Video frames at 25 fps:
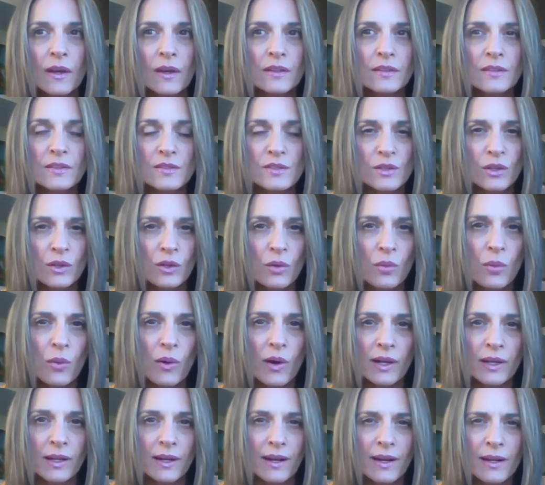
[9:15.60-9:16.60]
doesn't
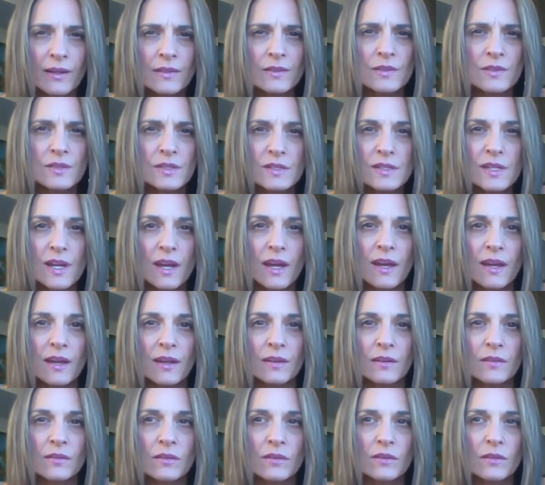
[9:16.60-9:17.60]
quite
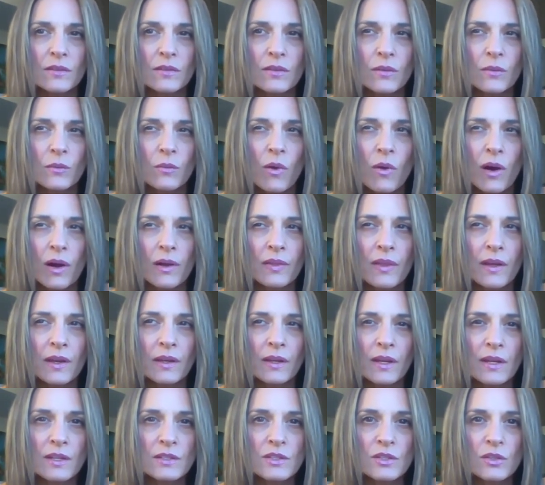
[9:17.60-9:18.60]
understand why they
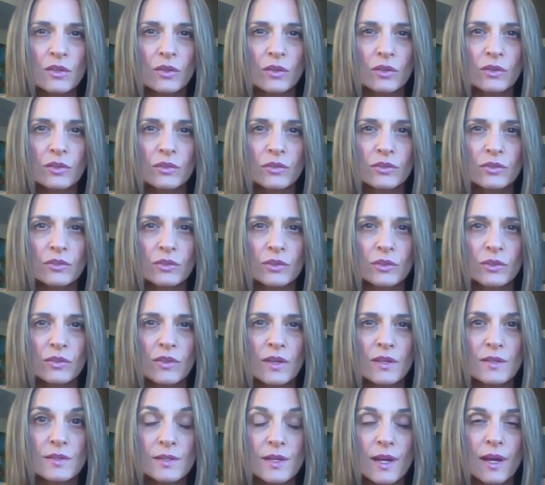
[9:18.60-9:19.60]
need to go through
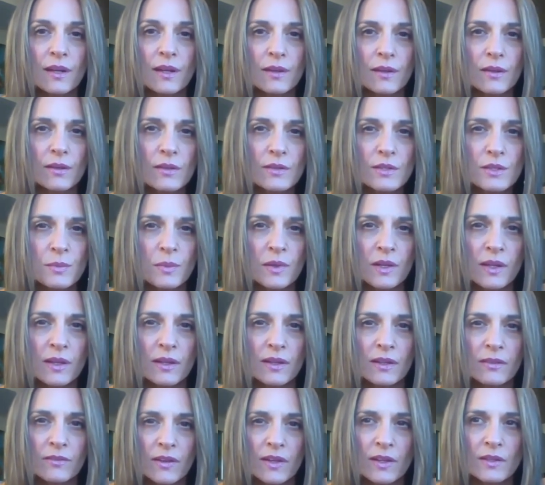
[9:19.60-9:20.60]
these cataclysmic
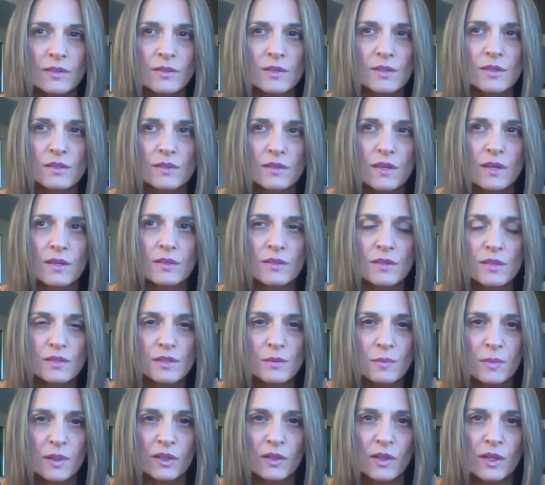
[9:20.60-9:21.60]
events, these
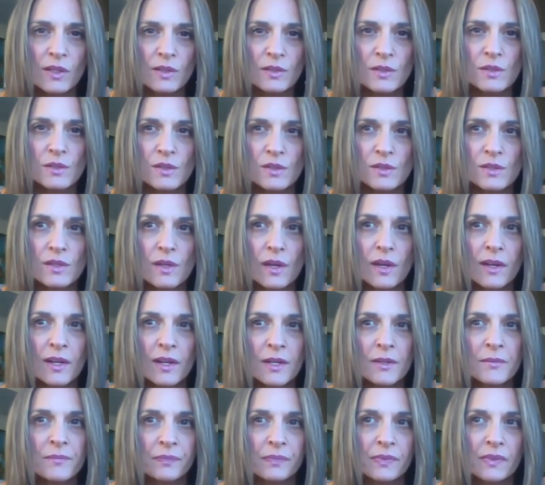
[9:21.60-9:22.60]
experiences.
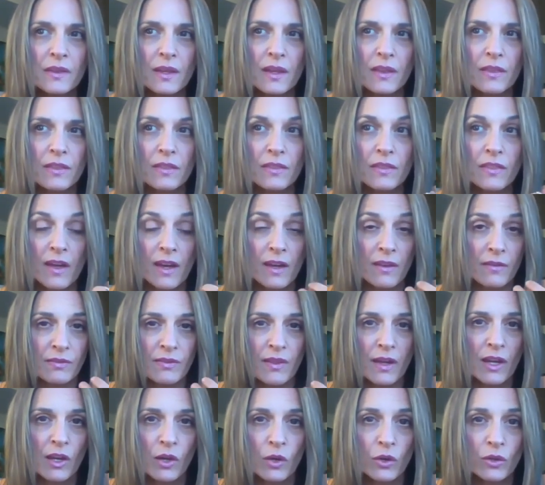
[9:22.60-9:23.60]

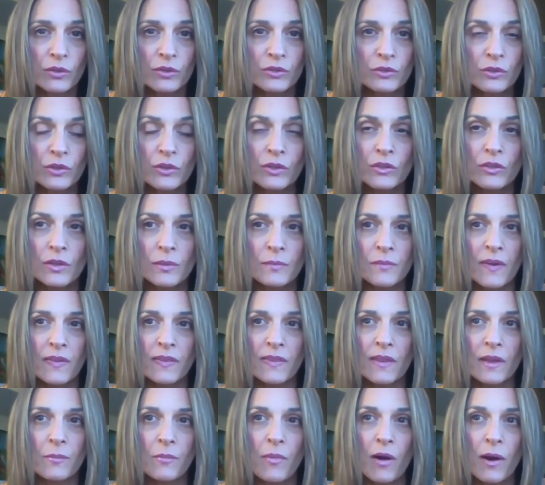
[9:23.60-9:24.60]
They go through them and
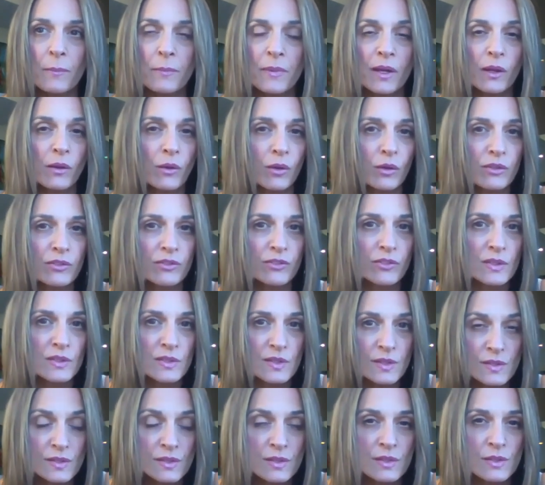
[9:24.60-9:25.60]
there might be a lot of
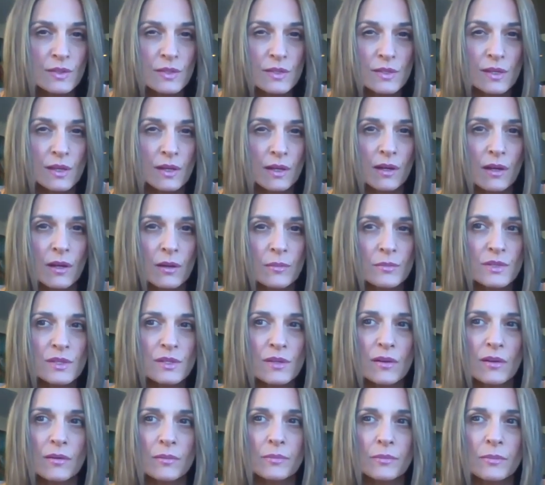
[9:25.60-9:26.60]
resistance that comes
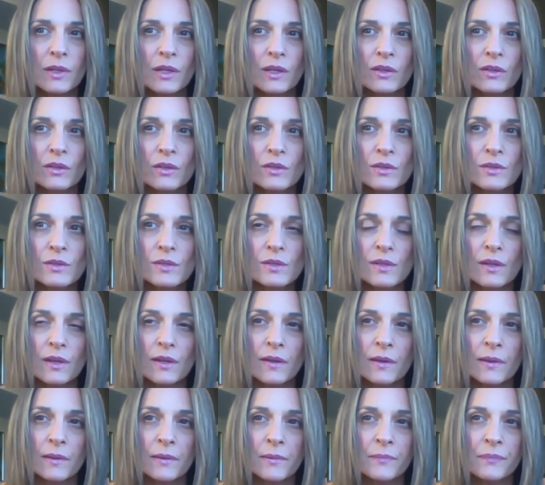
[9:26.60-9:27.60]
up because
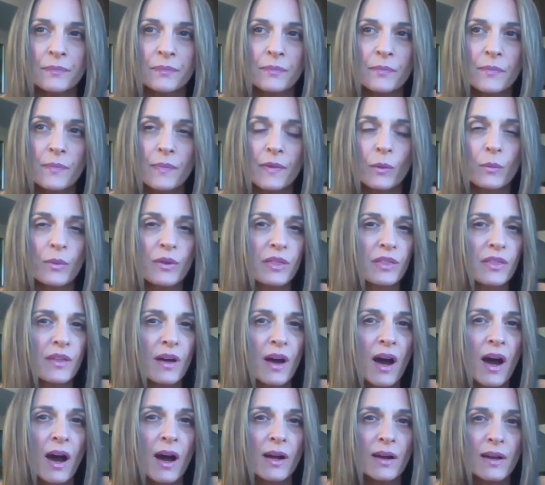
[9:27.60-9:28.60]
with the
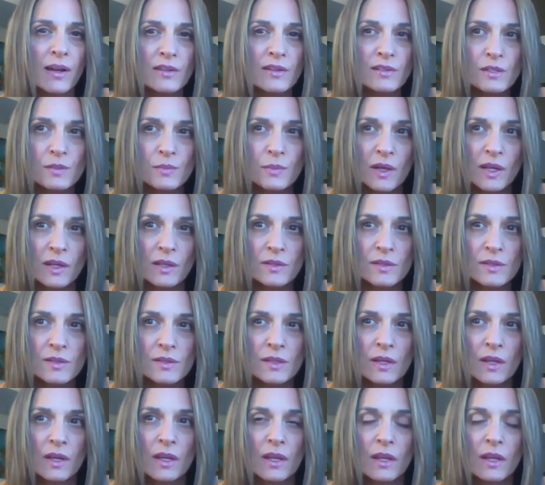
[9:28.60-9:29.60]
hard aspects,